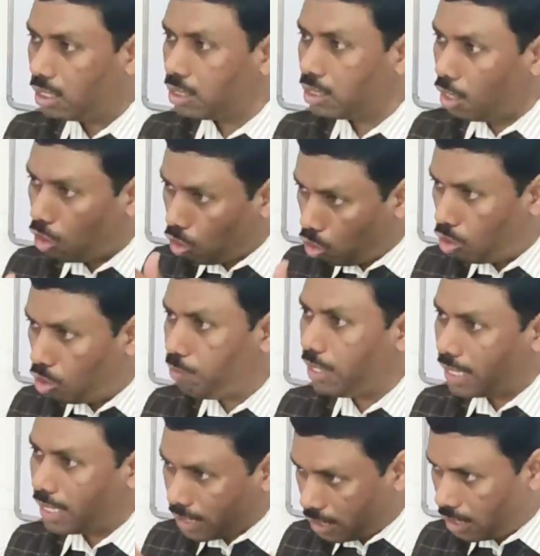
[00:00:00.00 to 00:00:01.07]
the
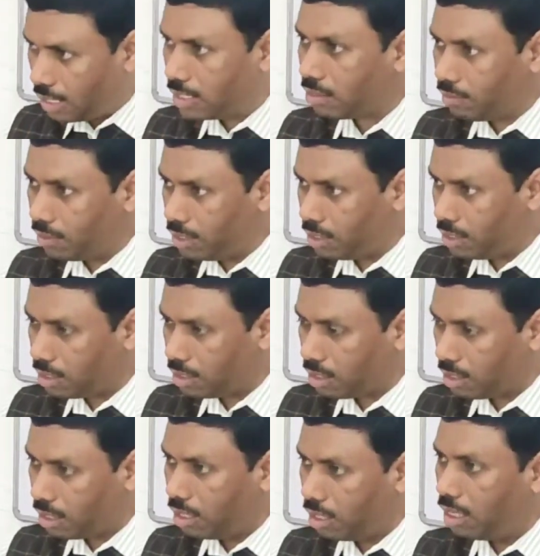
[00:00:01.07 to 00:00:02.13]
oblique transverse
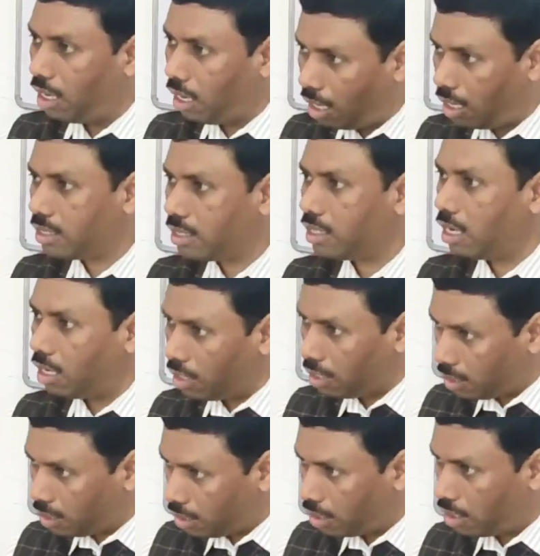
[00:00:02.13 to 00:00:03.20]
or the
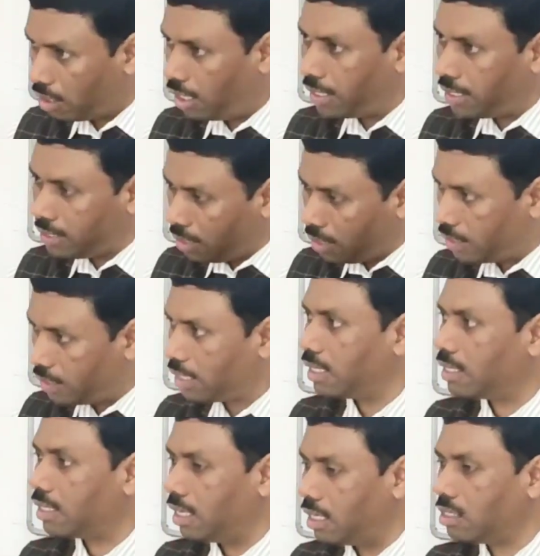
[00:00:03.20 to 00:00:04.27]

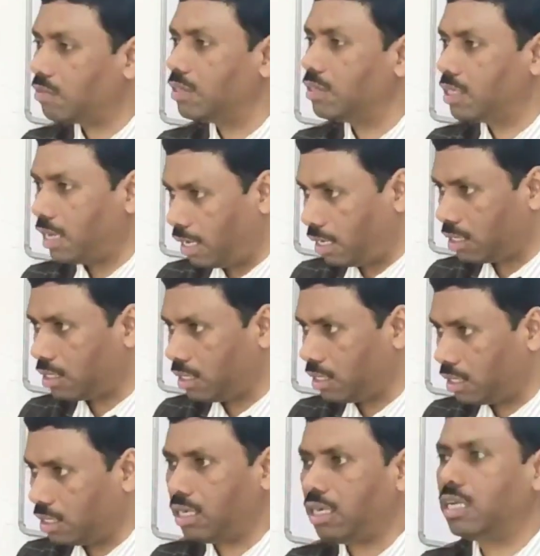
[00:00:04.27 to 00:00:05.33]
horizontal transverse
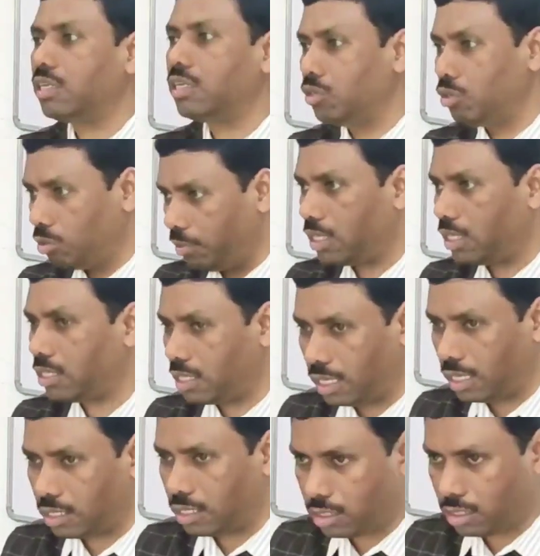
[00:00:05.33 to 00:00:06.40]
direction. There are the numerous
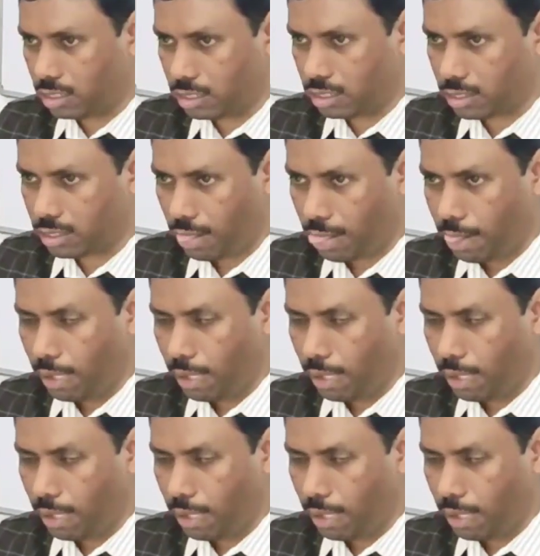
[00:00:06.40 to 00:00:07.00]
directions.